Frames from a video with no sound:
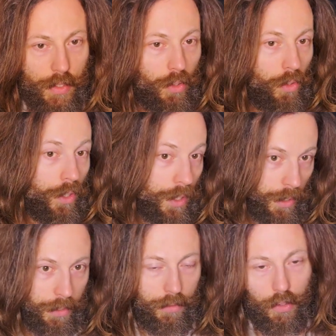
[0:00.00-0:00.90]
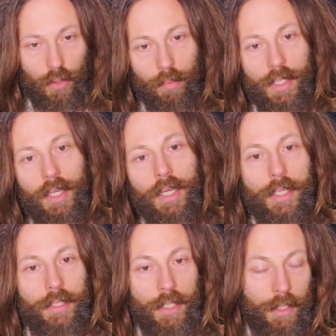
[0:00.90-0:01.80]
to look at the human
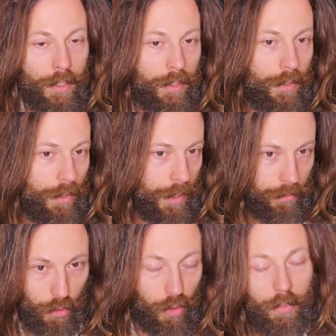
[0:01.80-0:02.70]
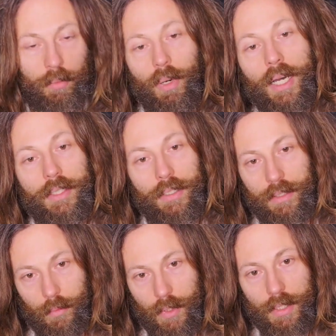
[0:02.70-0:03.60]
eye and the human
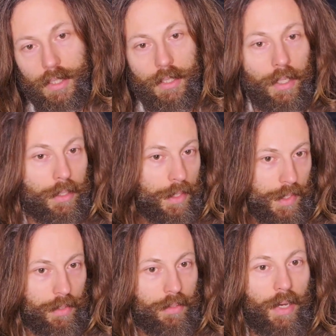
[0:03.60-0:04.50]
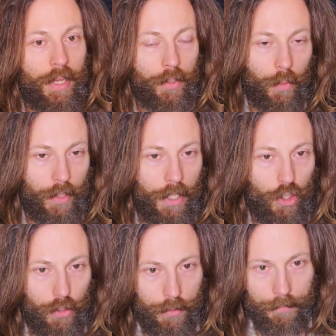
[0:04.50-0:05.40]
body really not as a divine
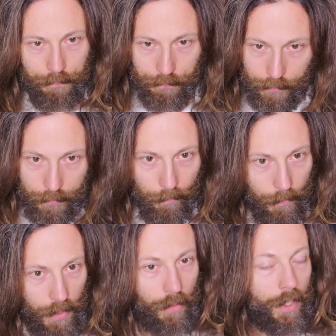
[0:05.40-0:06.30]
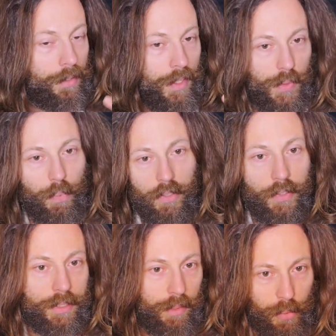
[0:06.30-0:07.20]
creation, not as
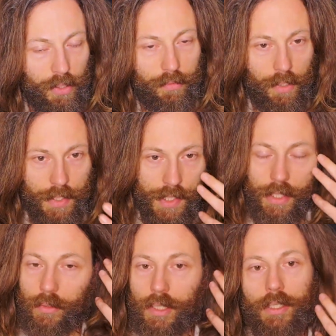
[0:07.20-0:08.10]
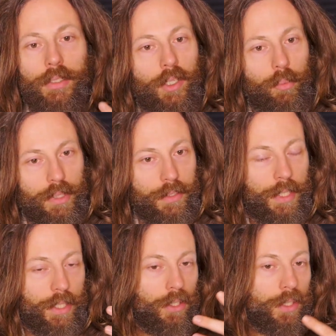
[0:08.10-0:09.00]
perfect and beautiful, etc. No, but
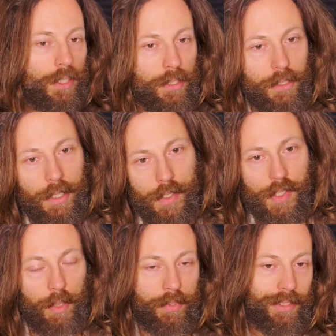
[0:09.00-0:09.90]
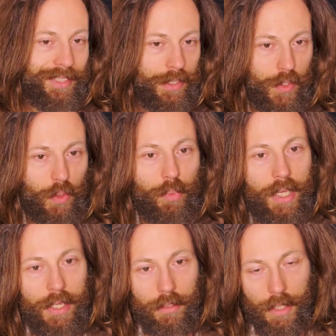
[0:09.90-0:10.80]
they look at it as something that is to be
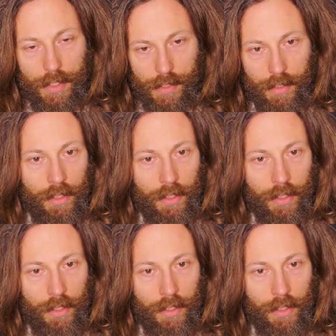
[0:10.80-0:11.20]
analyzed,